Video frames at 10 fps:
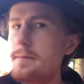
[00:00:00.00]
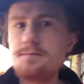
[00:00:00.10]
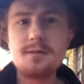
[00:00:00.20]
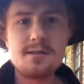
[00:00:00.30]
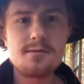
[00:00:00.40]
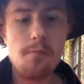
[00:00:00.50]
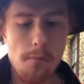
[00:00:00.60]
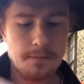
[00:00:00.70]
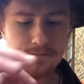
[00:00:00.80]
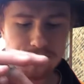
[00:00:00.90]
It's
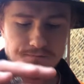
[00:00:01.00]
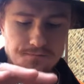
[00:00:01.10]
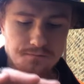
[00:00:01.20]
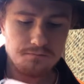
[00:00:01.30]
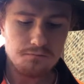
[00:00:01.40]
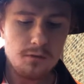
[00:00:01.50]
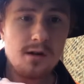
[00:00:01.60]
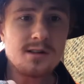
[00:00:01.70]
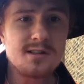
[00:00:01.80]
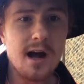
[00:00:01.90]

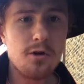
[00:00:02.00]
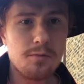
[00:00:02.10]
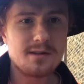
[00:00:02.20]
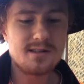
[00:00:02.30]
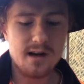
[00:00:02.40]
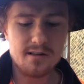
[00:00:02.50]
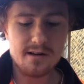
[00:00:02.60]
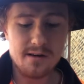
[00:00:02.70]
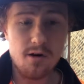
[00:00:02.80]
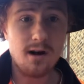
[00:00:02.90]
subtle, but subtle in
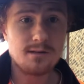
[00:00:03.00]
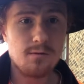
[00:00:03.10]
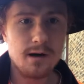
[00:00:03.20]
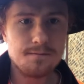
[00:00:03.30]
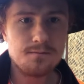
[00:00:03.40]
a nice way.